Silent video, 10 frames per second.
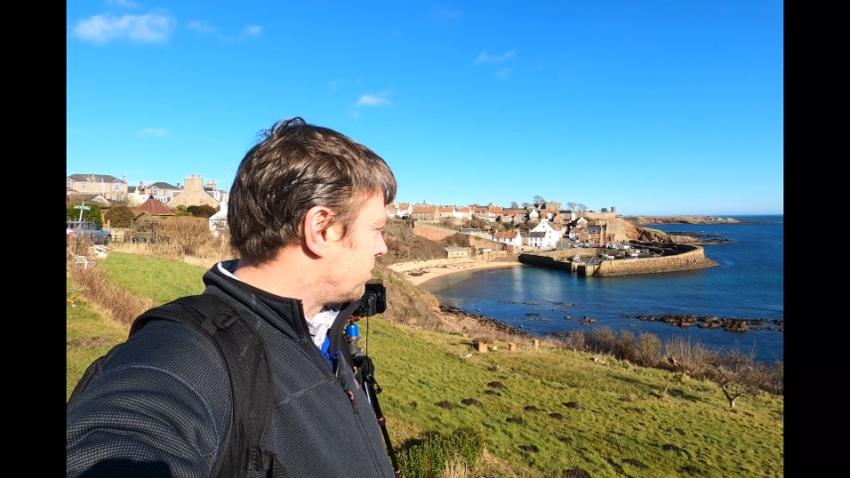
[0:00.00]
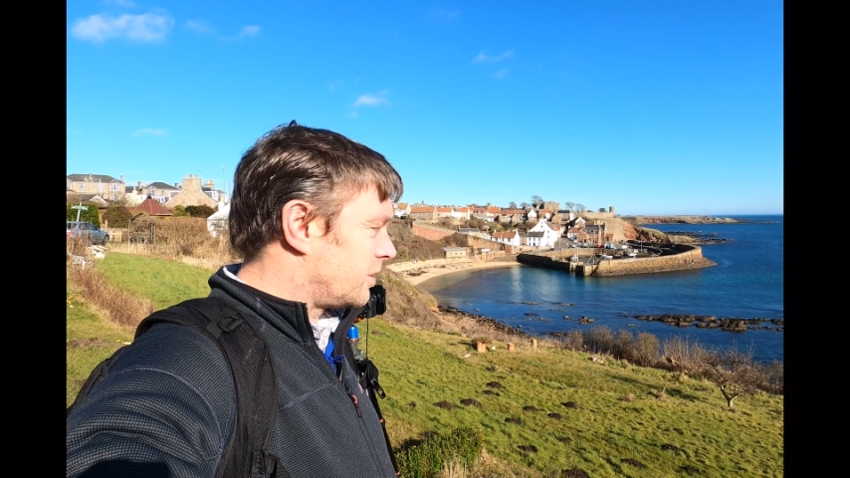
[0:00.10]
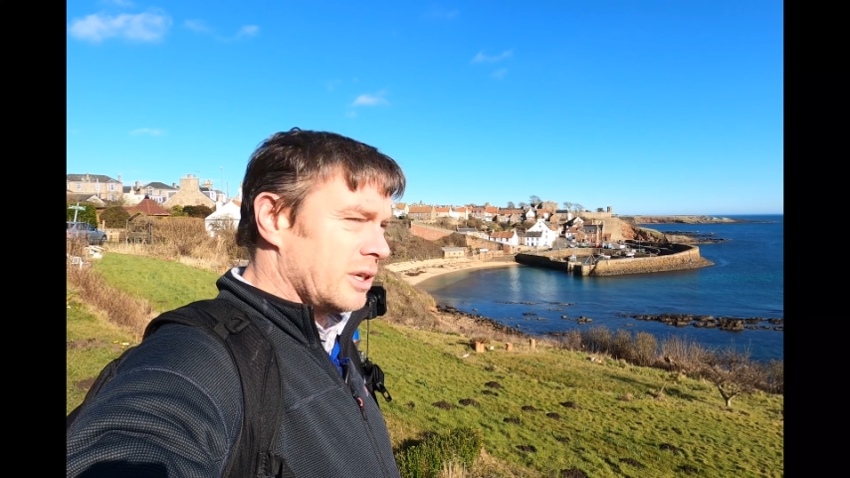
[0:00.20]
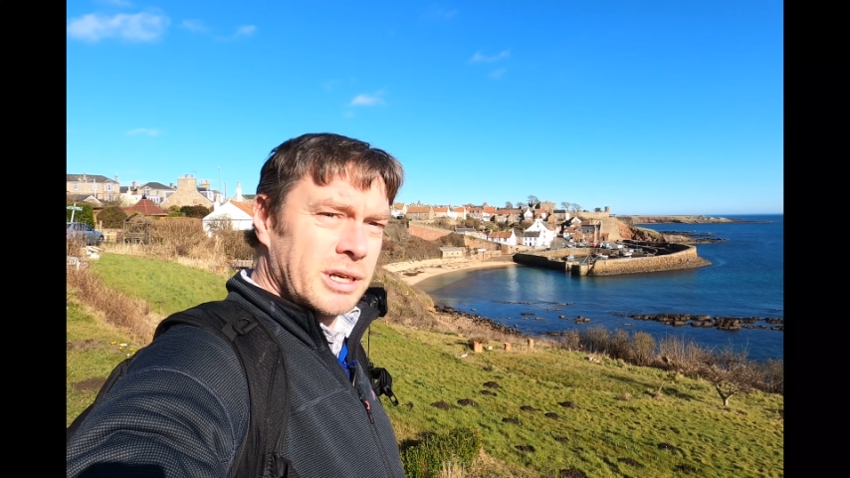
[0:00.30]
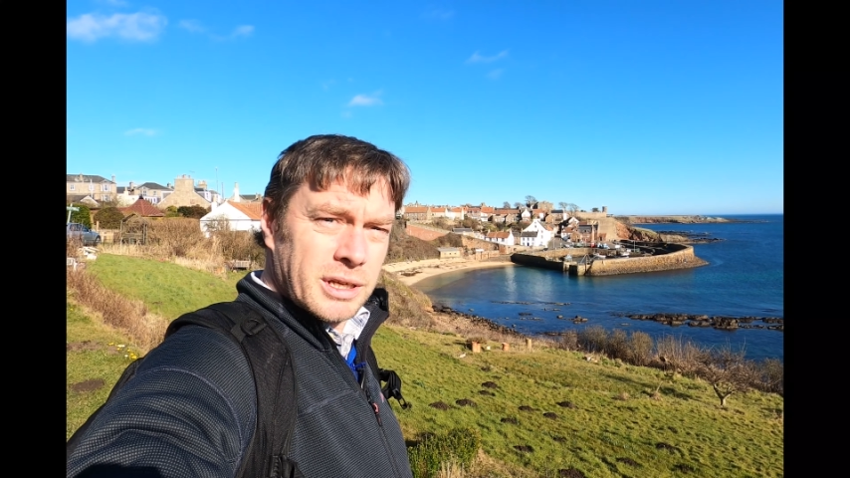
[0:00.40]

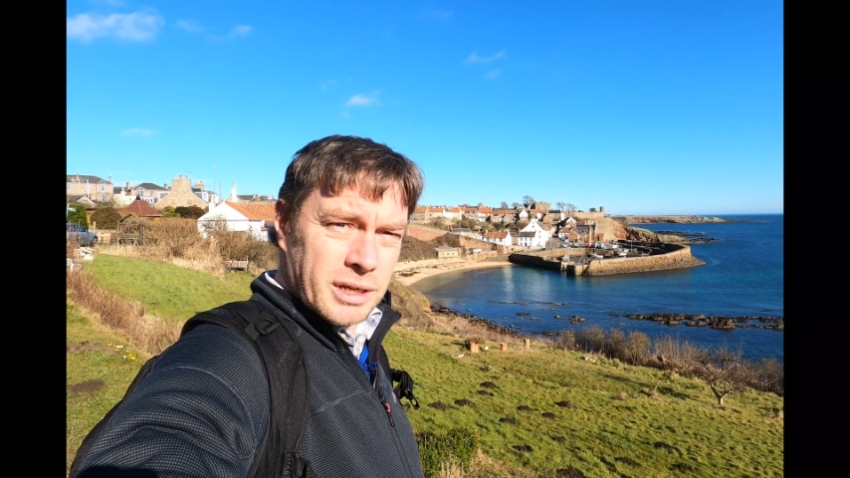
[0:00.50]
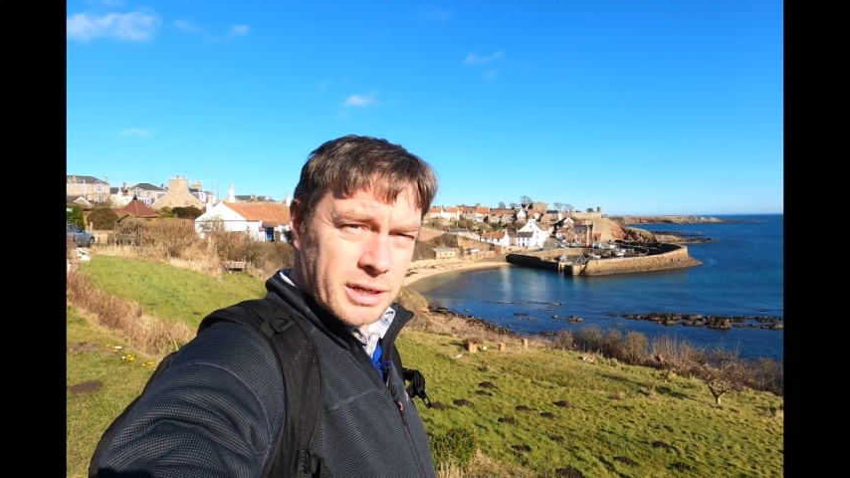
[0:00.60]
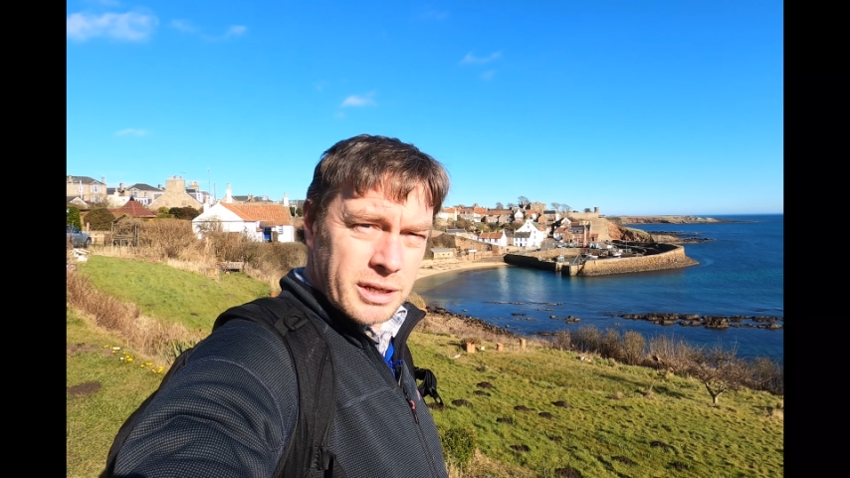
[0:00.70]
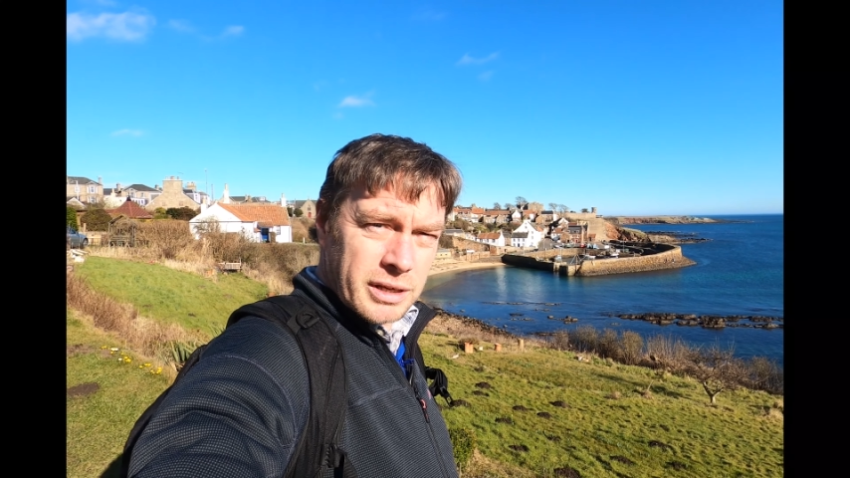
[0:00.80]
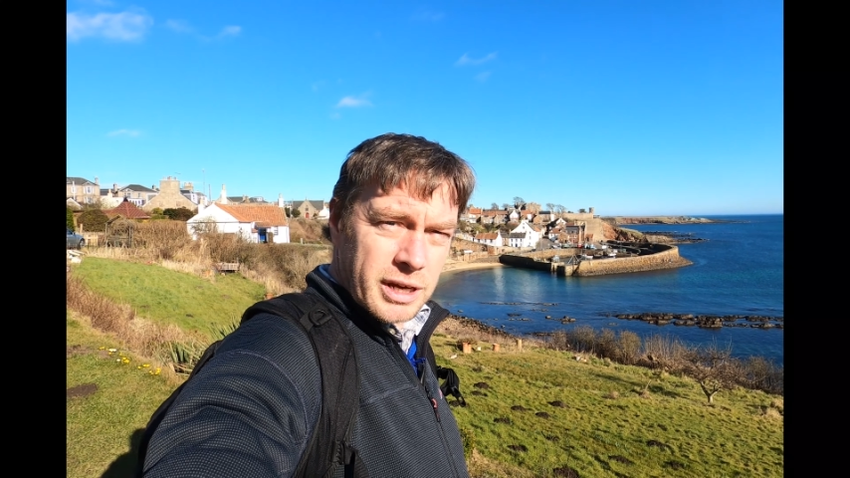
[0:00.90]
But
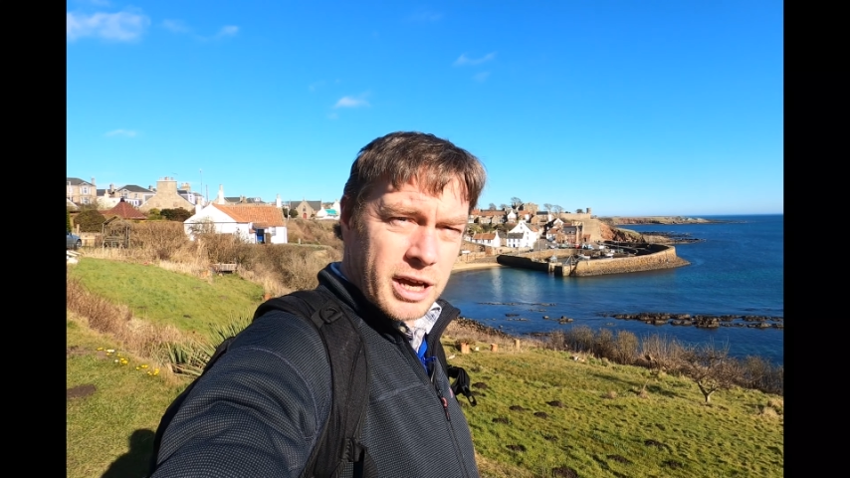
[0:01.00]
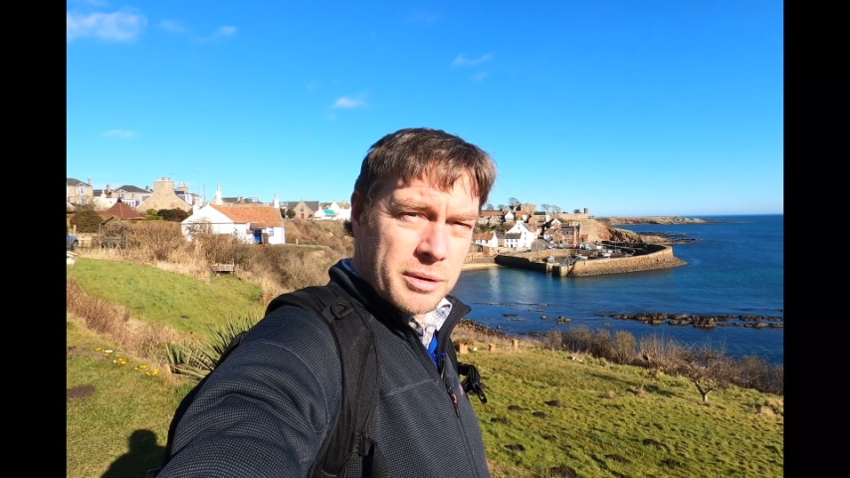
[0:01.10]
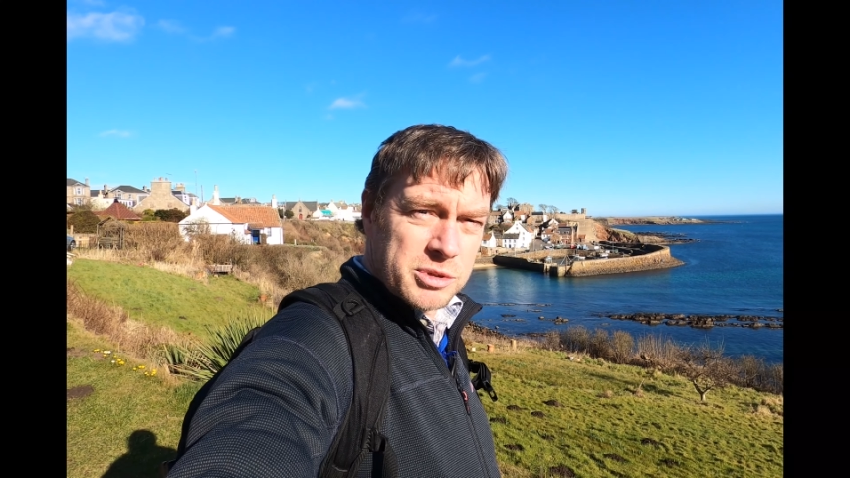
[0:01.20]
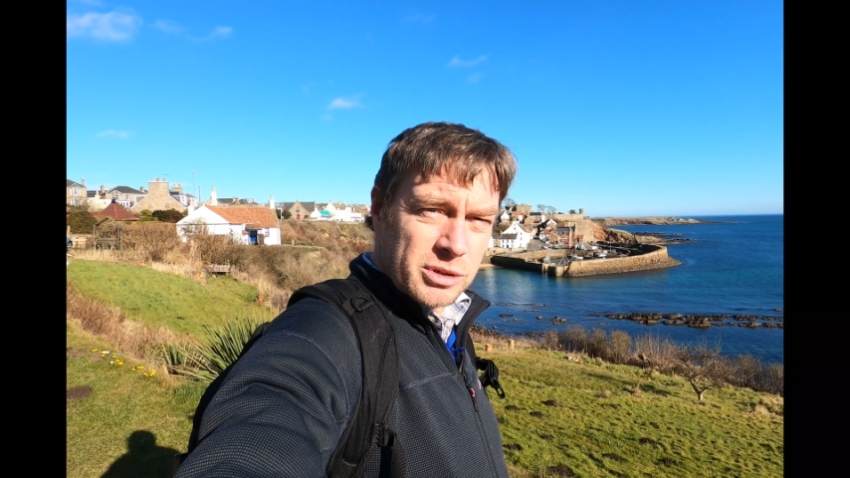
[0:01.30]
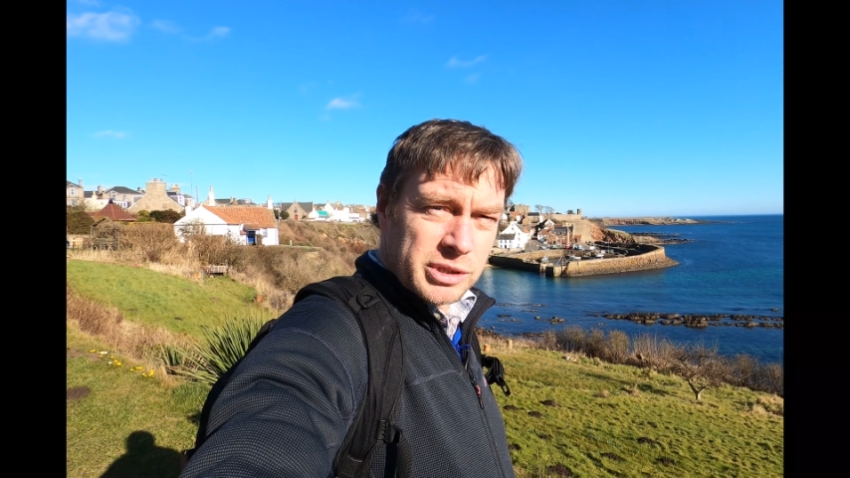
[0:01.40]

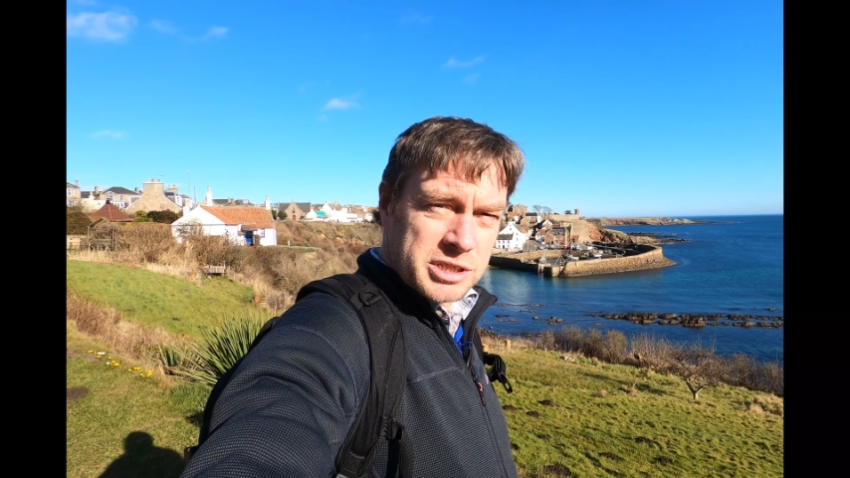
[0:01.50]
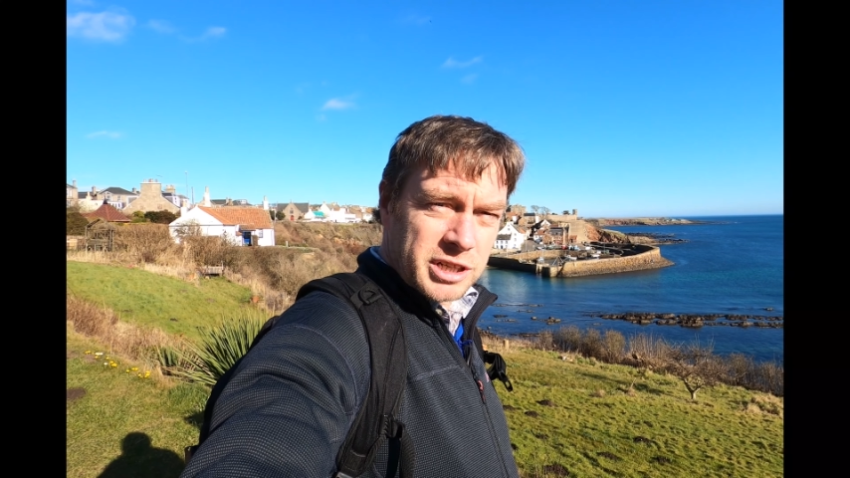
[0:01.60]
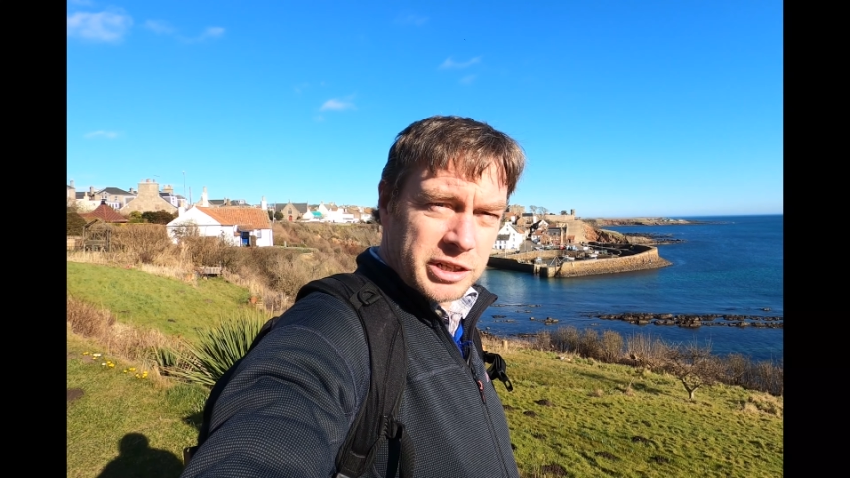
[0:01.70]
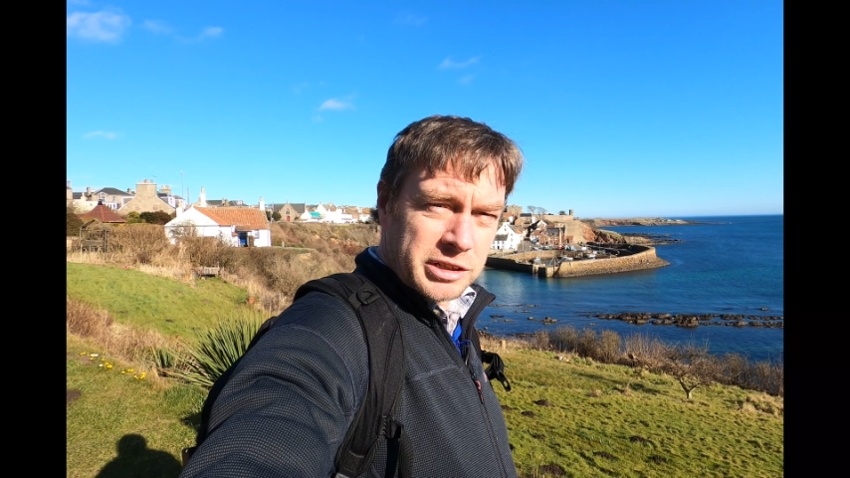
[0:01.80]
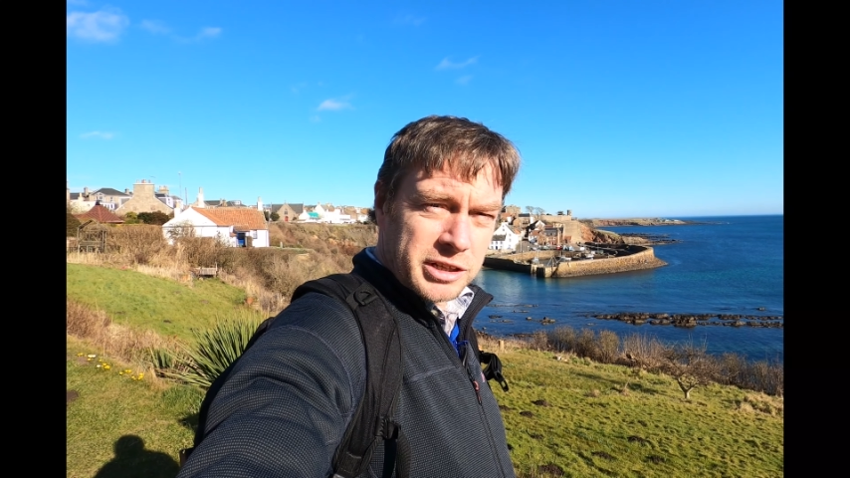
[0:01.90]
absolutely
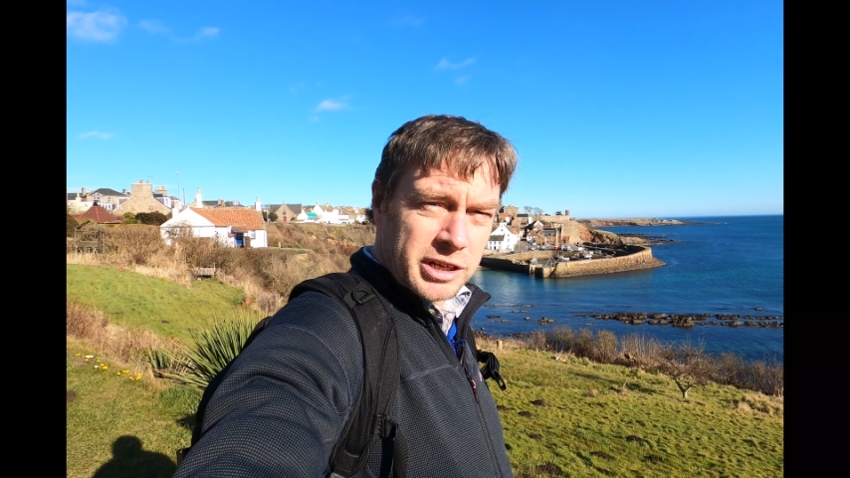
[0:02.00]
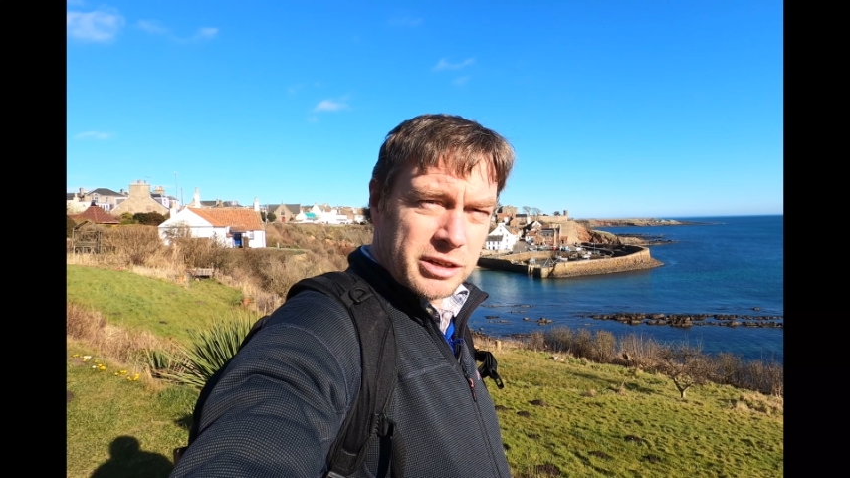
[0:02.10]
stunning day,